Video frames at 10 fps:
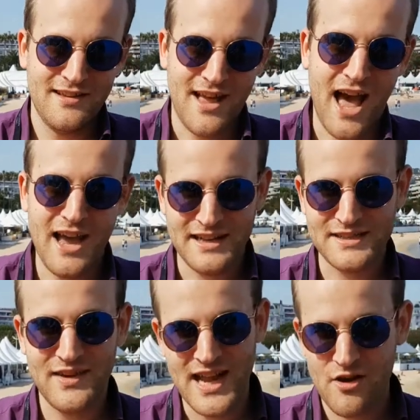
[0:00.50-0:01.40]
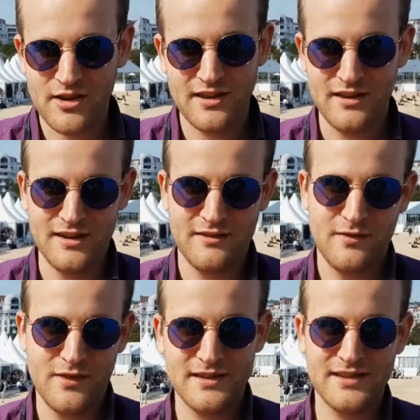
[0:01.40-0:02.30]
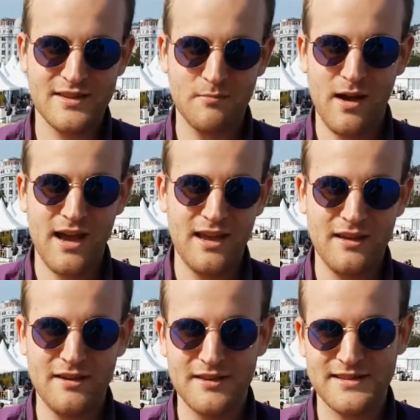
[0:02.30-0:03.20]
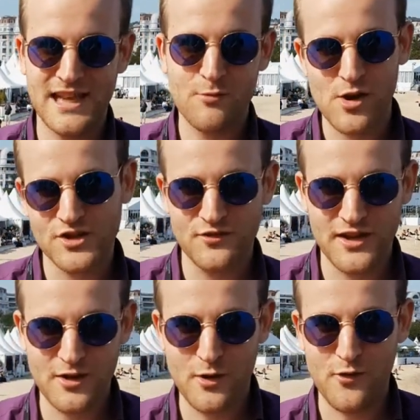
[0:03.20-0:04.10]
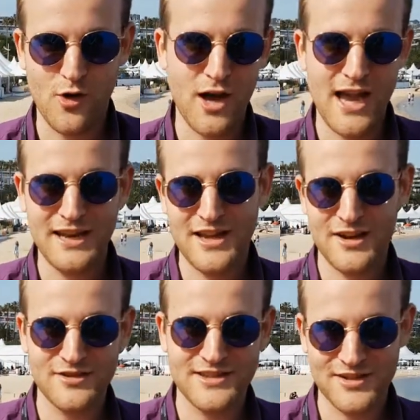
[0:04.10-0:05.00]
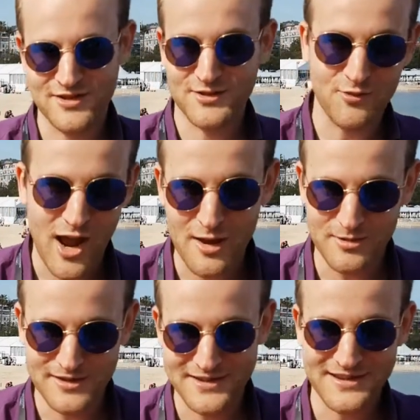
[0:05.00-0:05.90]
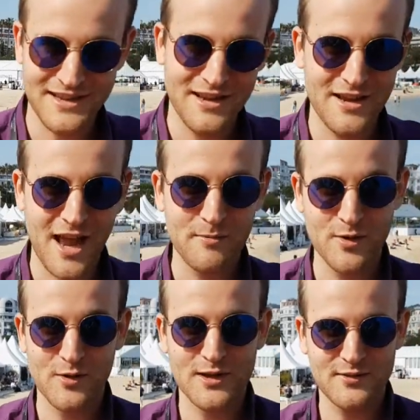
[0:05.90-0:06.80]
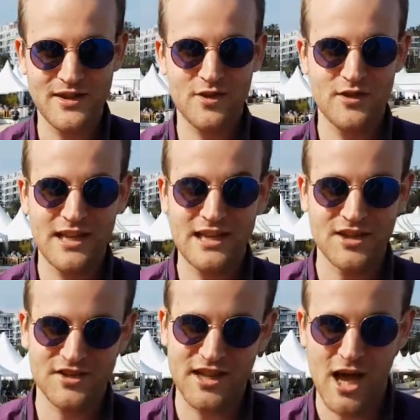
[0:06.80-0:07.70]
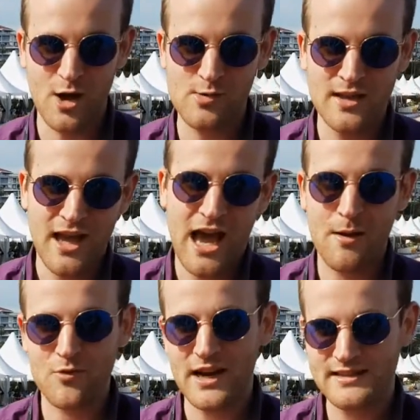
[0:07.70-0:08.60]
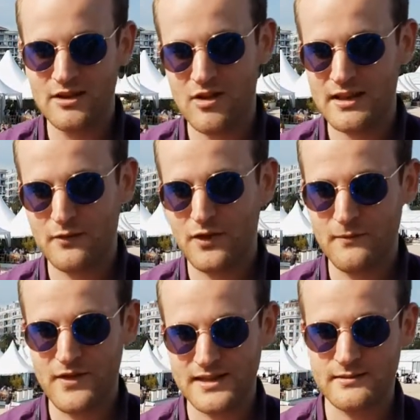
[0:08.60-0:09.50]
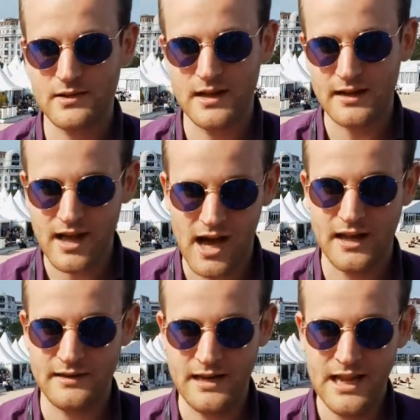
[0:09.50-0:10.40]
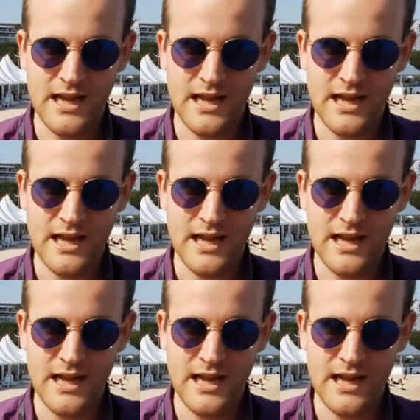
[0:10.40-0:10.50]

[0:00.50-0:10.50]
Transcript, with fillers: Hi, Sven Eric here. This is my celebration video for 800 subscribers. I'm doing this video in English now. I'm right here at the film festival in Cannes.